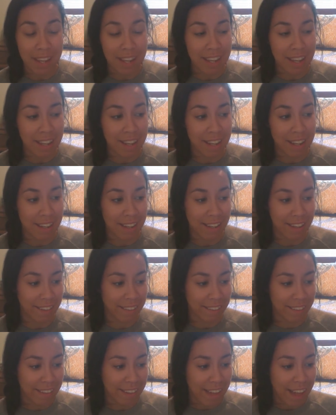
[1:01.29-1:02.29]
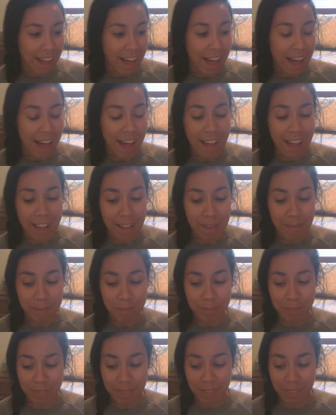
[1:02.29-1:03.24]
Ian? And he'd go, I